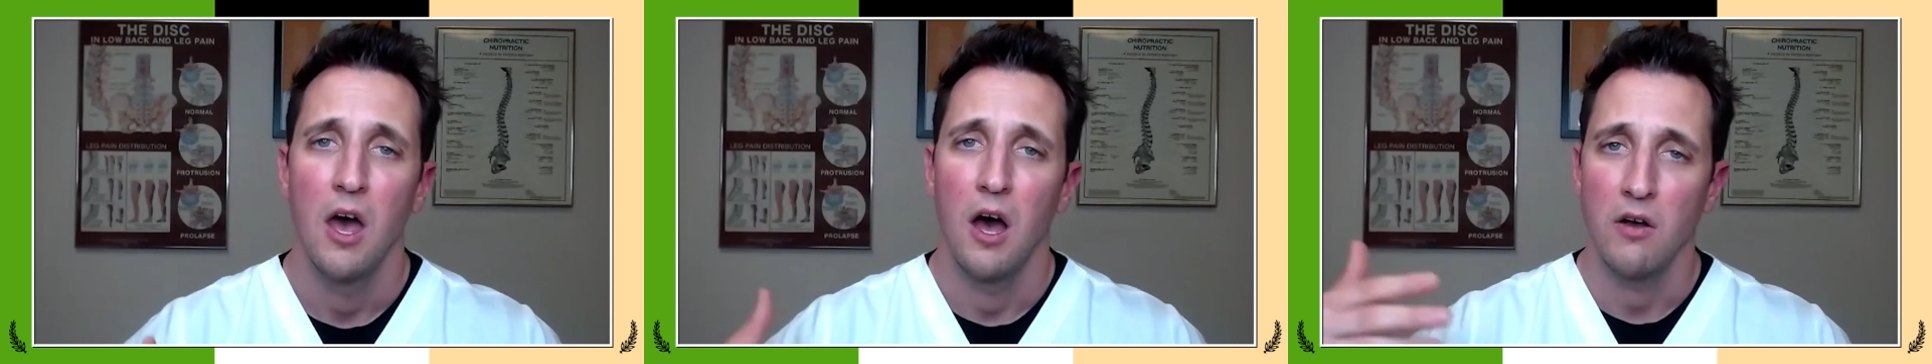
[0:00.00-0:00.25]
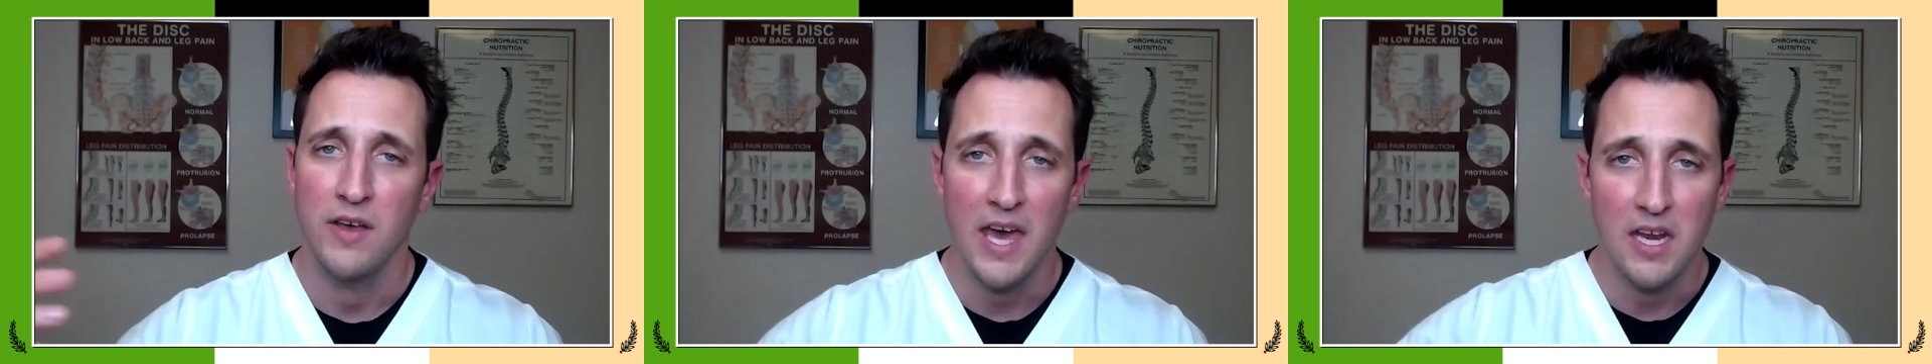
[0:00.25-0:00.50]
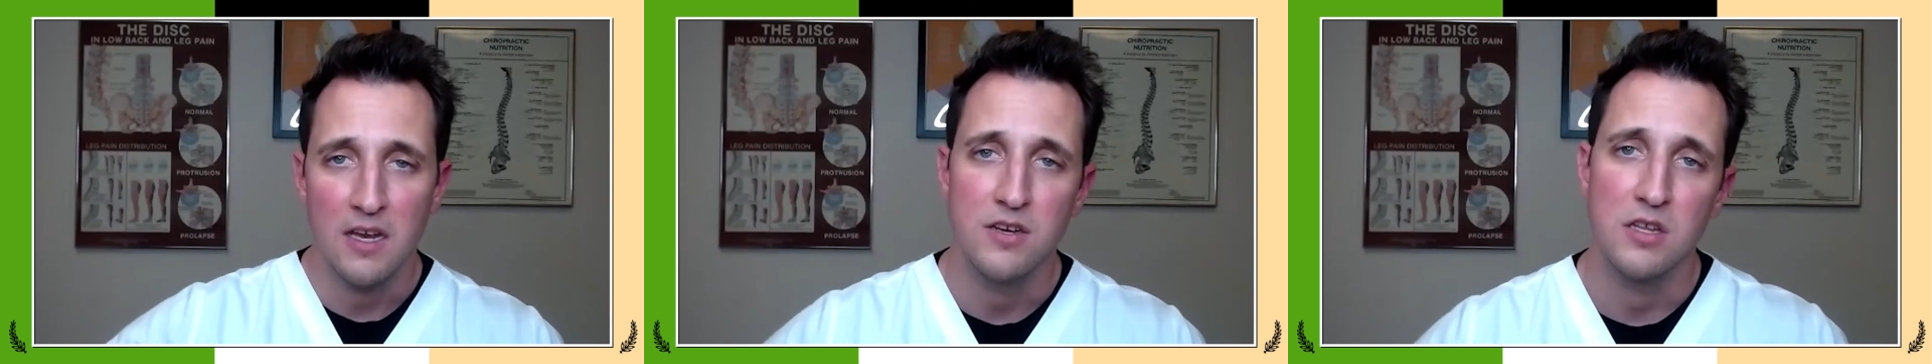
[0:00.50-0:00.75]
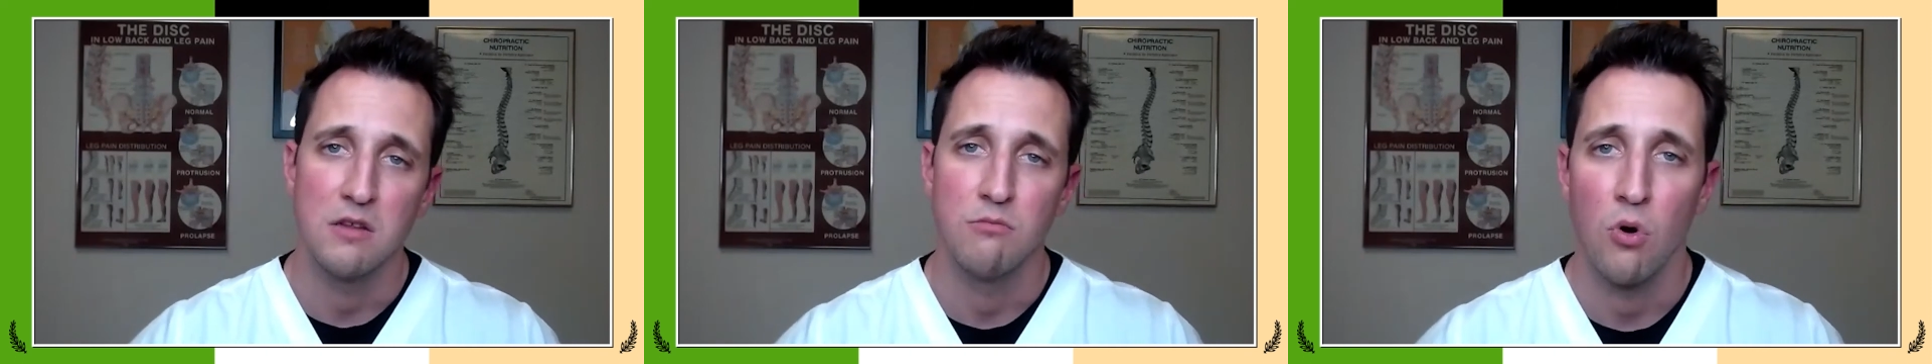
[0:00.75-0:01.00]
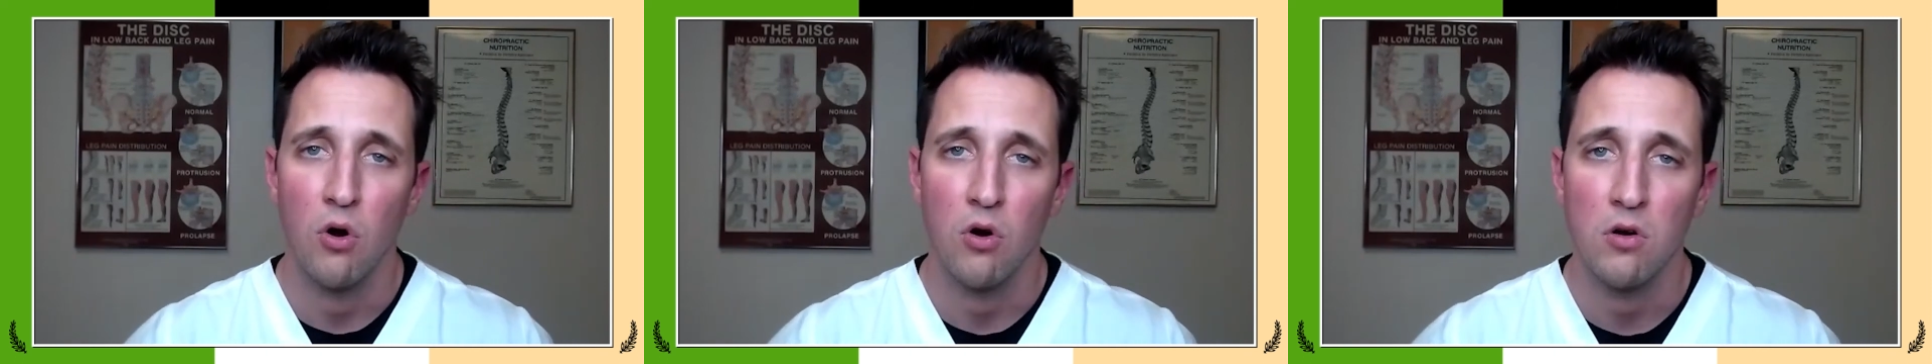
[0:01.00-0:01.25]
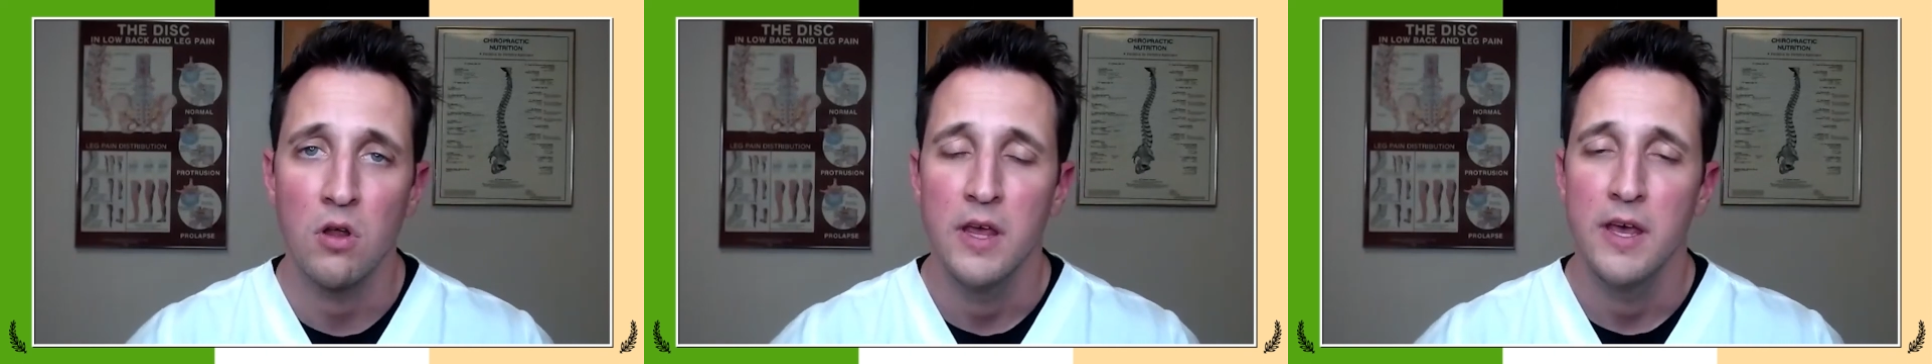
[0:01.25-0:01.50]
I'll get into the
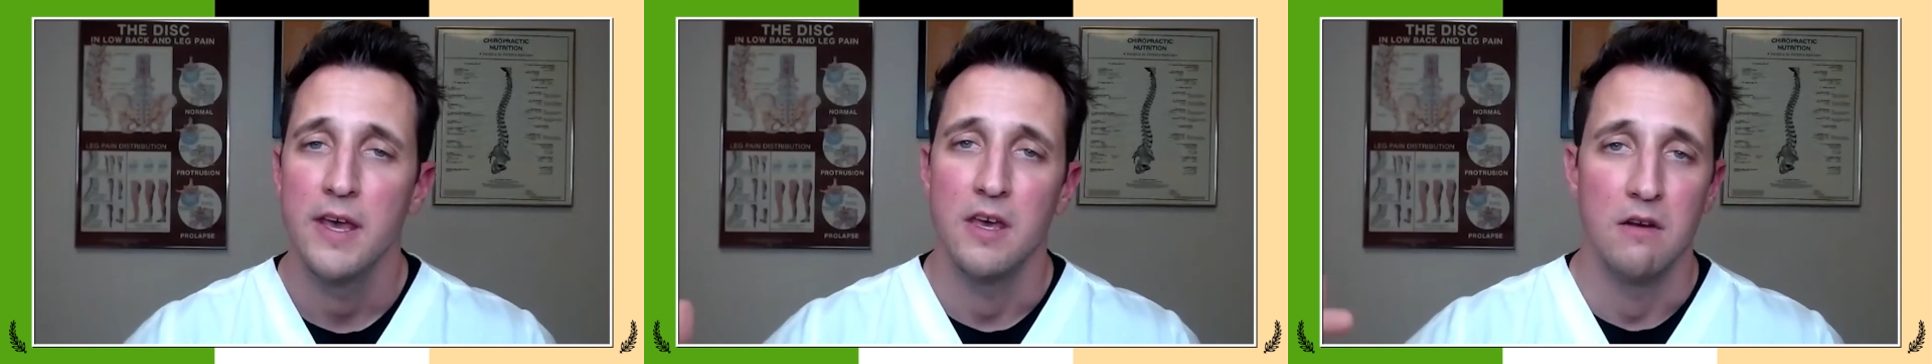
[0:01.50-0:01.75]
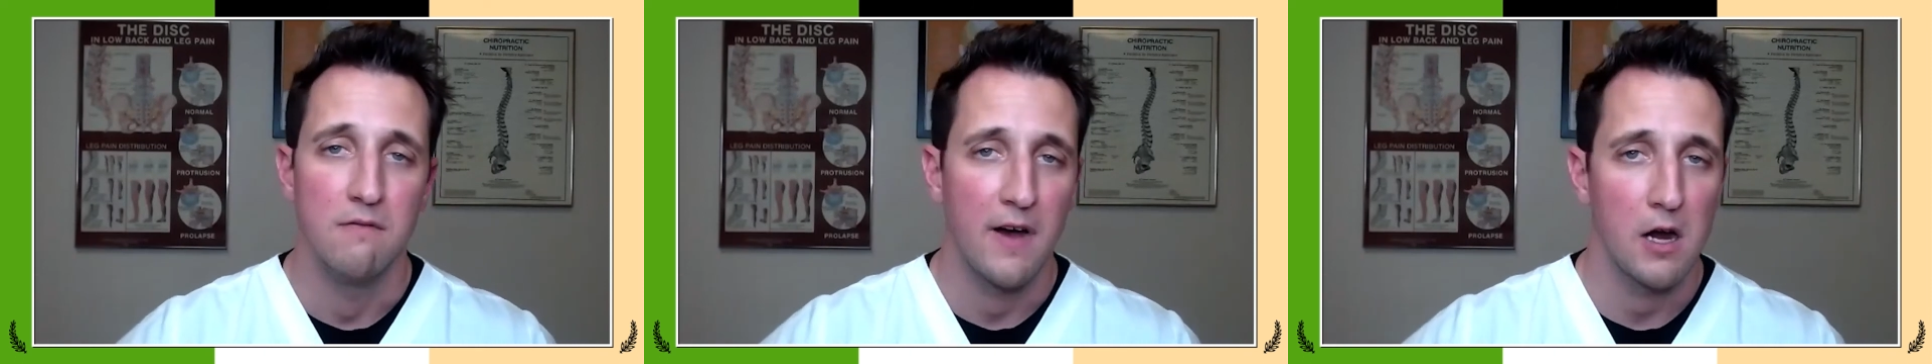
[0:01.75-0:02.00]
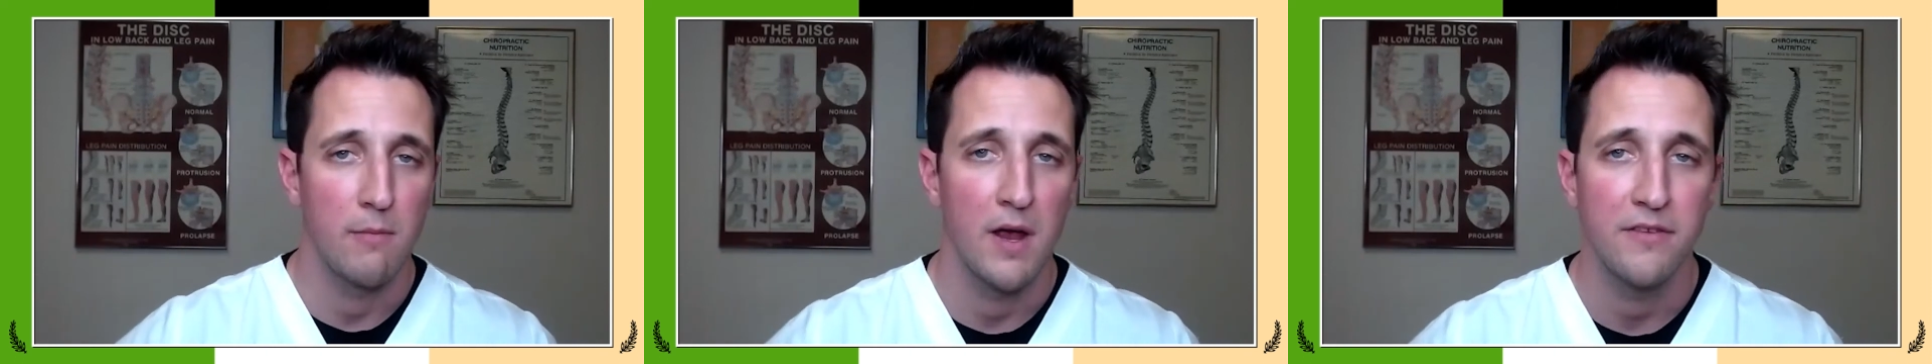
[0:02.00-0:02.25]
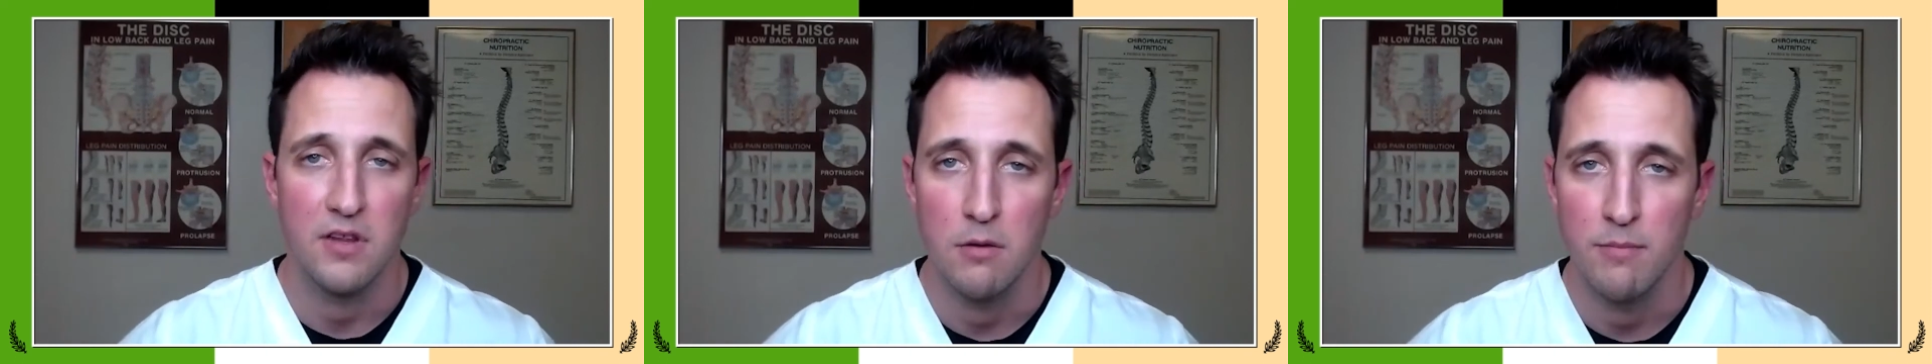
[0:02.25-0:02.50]
moral, environmental